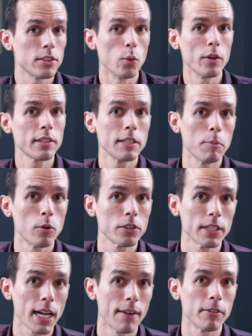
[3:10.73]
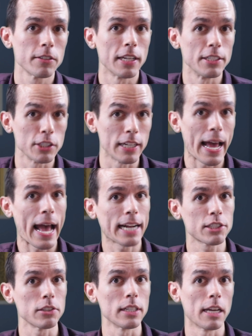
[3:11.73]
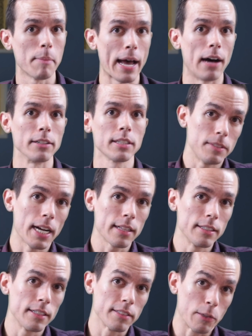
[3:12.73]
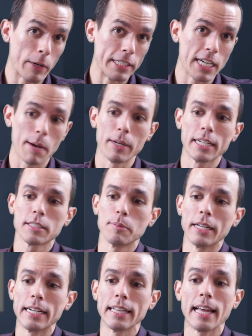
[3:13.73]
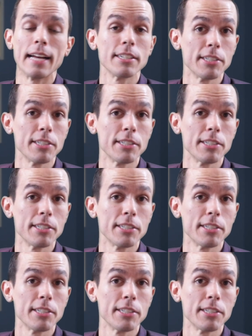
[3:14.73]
So what is the abortion conversation actually about? Jacqueline does a great job at explaining that